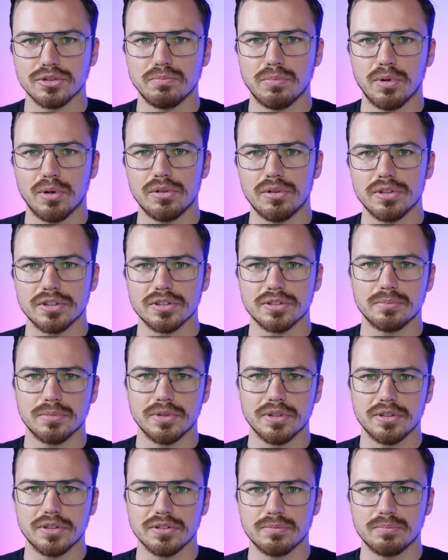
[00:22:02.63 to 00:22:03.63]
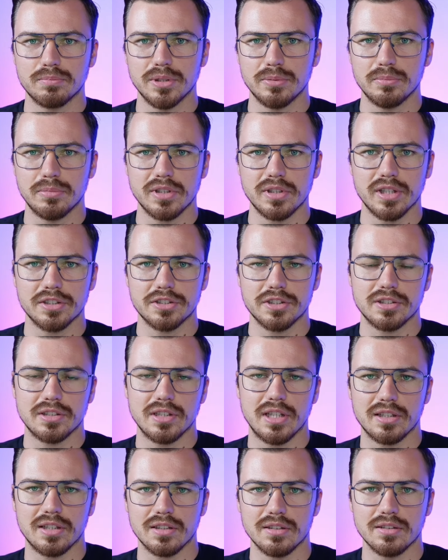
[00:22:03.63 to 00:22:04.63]
borders because people can just
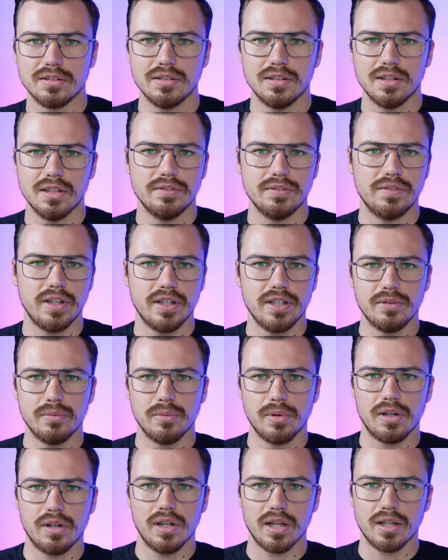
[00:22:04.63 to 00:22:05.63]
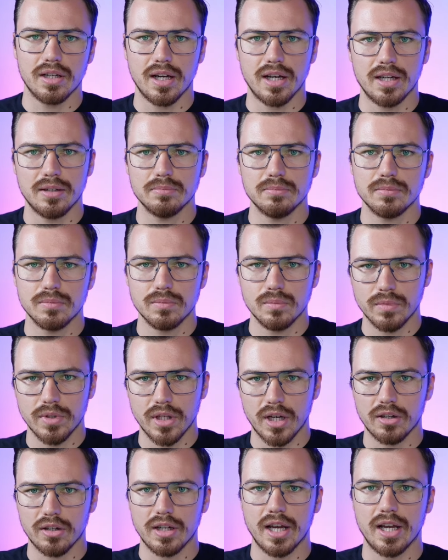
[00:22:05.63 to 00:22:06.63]
like live anywhere like i'm
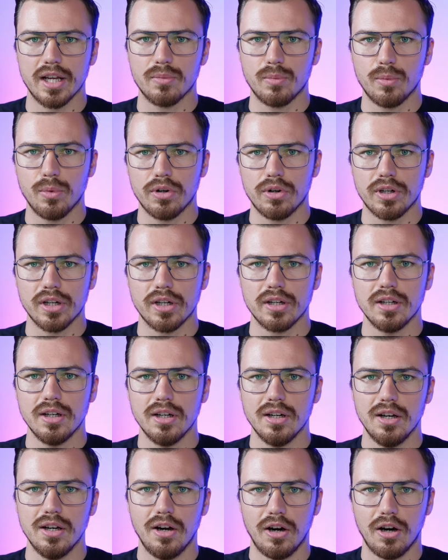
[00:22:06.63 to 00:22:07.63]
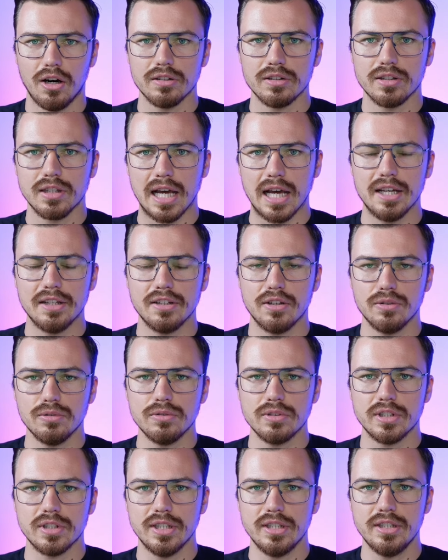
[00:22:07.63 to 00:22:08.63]
now kind of working online
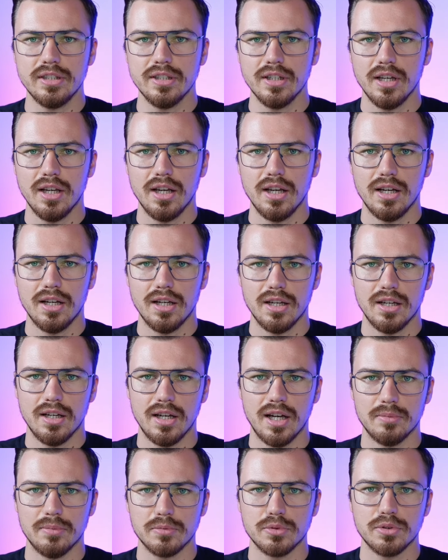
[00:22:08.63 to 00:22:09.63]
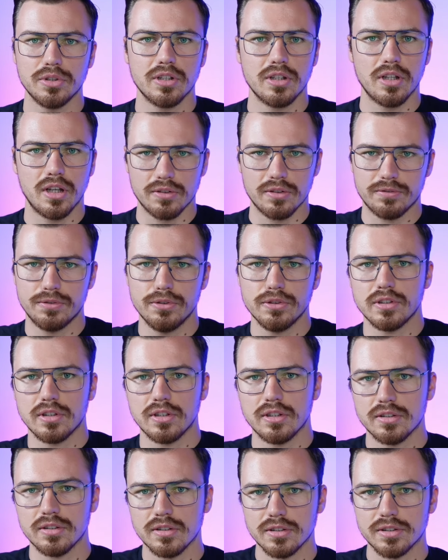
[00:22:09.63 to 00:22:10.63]
only uh, i'm doing a lot of
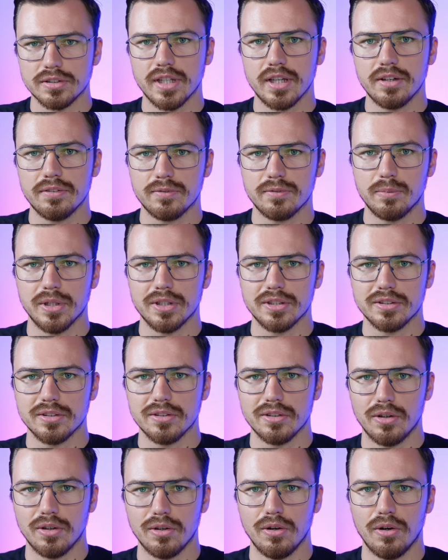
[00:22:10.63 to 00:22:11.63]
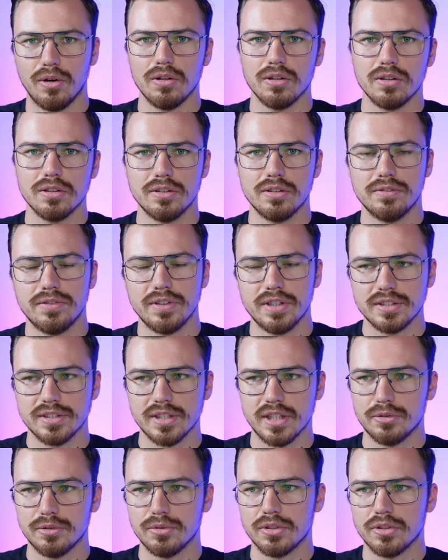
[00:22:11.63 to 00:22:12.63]
physical stuff but all, all, the things
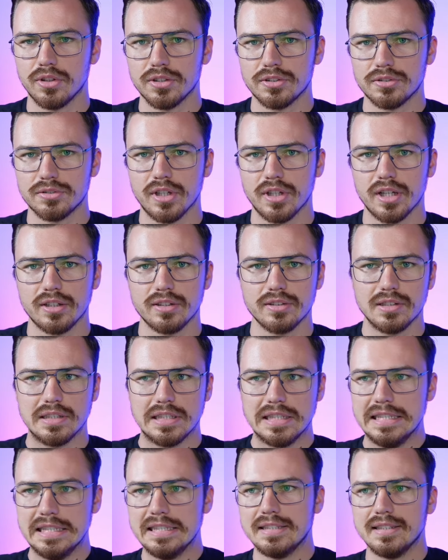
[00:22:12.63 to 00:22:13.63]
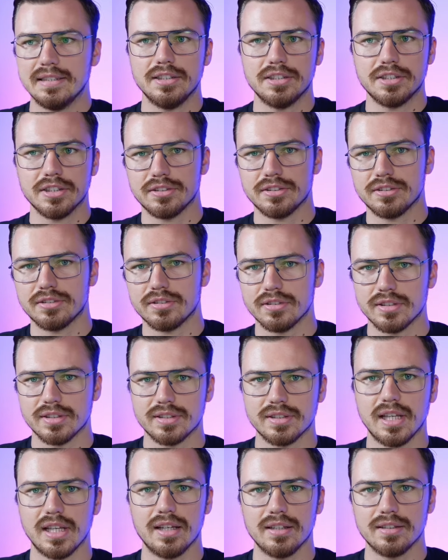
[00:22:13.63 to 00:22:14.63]
i do in austria i can easily just
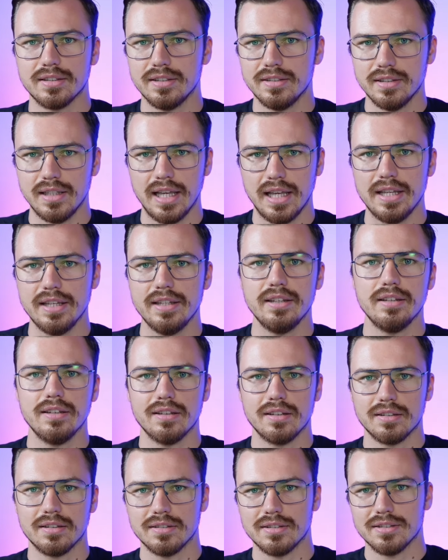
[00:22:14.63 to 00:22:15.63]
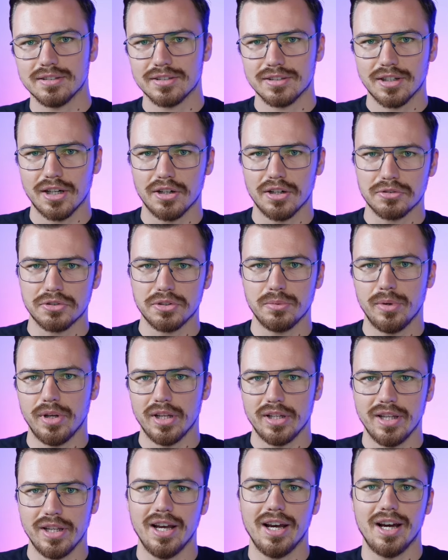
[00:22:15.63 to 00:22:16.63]
start in any country where
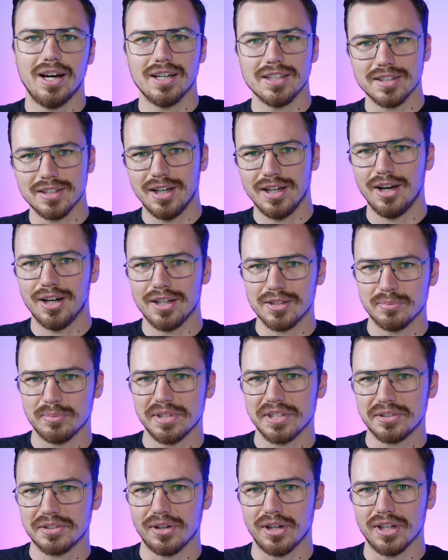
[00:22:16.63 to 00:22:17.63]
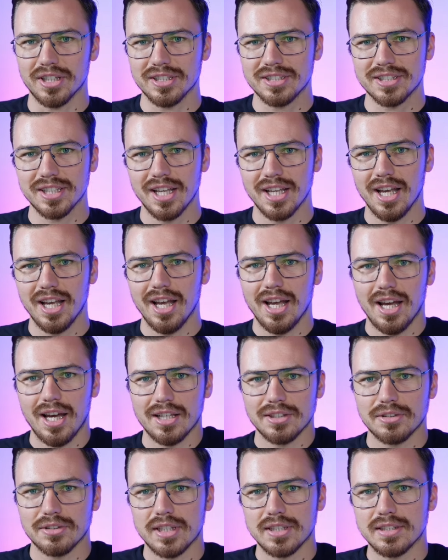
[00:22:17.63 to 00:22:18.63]
there are other, other bitcoiners uh,
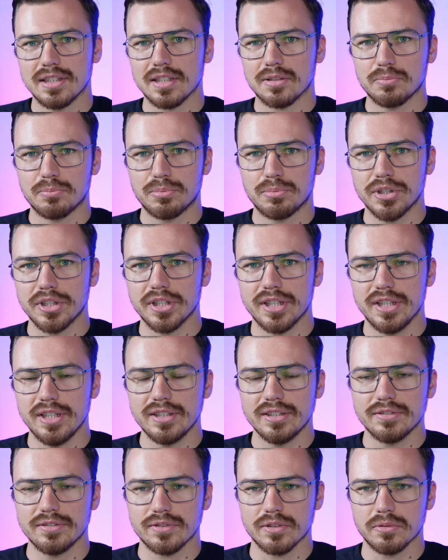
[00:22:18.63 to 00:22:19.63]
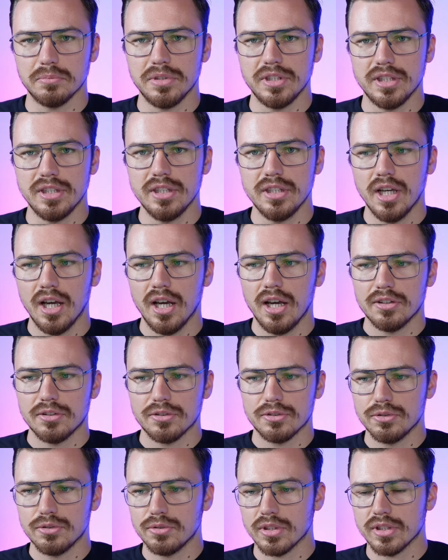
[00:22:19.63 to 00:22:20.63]
so that's like pretty easy for me to
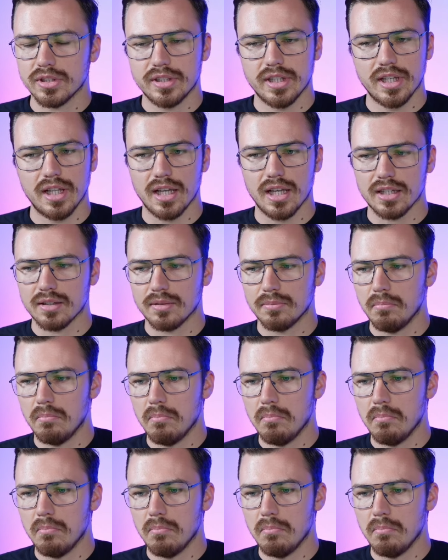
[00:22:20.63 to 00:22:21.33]
do and there are like